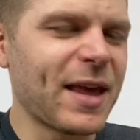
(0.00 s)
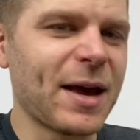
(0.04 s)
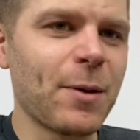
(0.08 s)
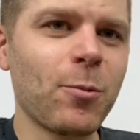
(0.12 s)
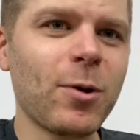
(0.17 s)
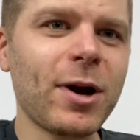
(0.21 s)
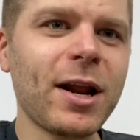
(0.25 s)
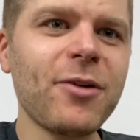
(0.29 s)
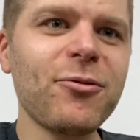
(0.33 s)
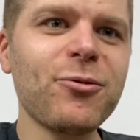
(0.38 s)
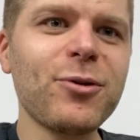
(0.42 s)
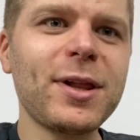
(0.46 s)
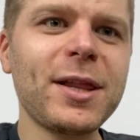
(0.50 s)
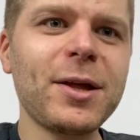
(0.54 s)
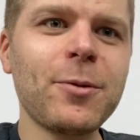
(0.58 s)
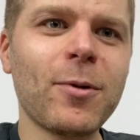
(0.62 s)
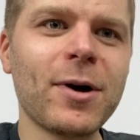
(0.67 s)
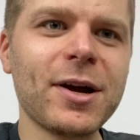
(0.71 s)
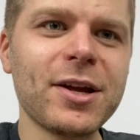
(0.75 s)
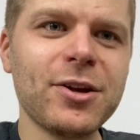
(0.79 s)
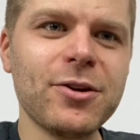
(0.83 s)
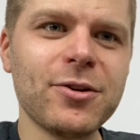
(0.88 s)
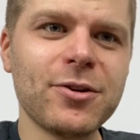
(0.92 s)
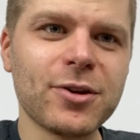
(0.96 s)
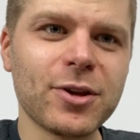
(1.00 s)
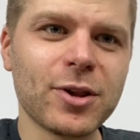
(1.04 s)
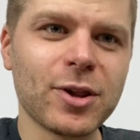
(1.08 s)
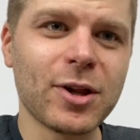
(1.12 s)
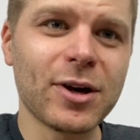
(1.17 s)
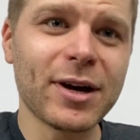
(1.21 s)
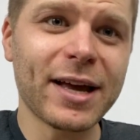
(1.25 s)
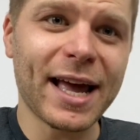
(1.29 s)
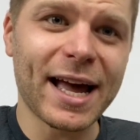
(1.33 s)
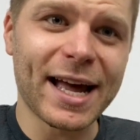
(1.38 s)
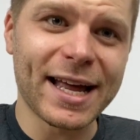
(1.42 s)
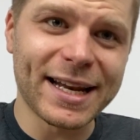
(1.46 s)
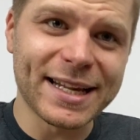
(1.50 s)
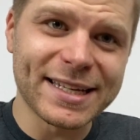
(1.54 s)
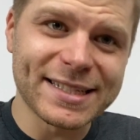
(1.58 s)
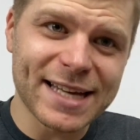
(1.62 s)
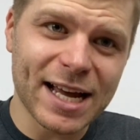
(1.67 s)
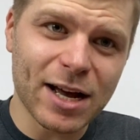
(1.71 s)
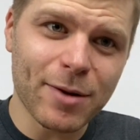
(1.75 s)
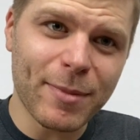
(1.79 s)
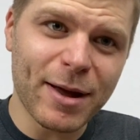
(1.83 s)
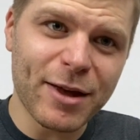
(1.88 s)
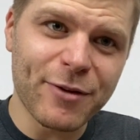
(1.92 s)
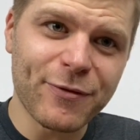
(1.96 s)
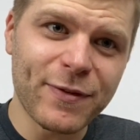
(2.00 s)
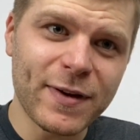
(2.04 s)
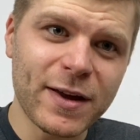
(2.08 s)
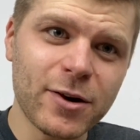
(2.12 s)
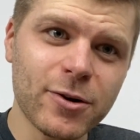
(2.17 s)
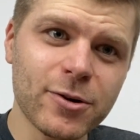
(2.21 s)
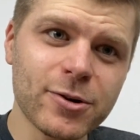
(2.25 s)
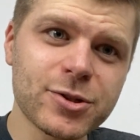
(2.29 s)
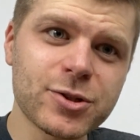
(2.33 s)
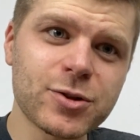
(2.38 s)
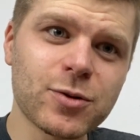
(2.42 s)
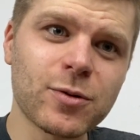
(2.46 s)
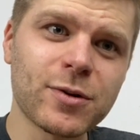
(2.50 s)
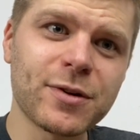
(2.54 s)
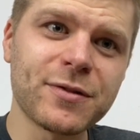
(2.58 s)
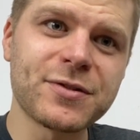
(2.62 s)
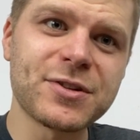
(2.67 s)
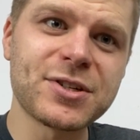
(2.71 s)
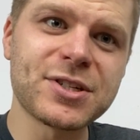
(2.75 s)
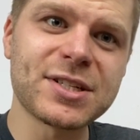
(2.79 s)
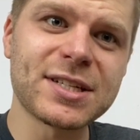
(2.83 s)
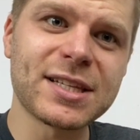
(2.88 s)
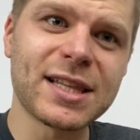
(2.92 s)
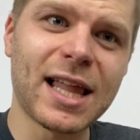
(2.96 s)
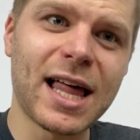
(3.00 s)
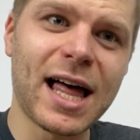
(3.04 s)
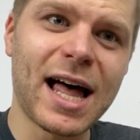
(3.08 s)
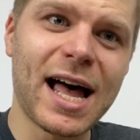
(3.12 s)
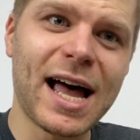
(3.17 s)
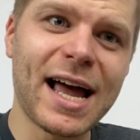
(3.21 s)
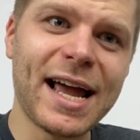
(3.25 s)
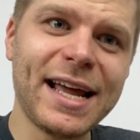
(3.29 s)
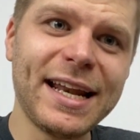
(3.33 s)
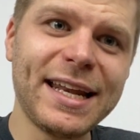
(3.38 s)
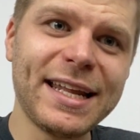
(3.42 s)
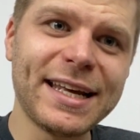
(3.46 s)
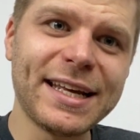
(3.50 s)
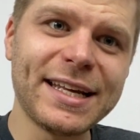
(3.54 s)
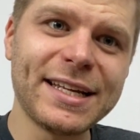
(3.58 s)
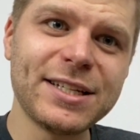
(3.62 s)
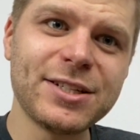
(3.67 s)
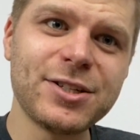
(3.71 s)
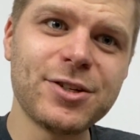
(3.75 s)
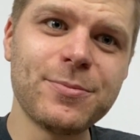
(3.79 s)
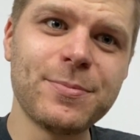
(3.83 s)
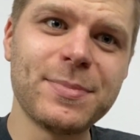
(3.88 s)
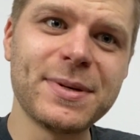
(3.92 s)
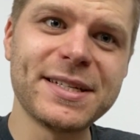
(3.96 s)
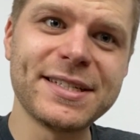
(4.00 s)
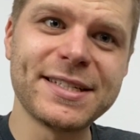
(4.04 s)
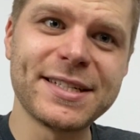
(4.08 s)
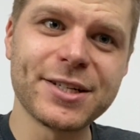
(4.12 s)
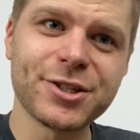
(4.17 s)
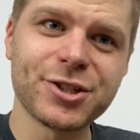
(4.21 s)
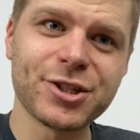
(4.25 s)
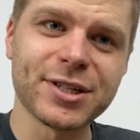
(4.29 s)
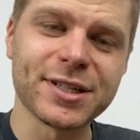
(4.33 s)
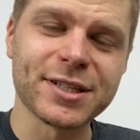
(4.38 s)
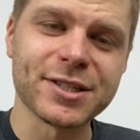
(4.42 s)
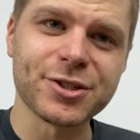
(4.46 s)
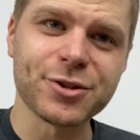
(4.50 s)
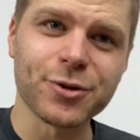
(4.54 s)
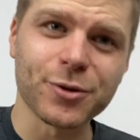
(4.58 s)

And what I really want you to look at is how my fingers sort of slide into positions.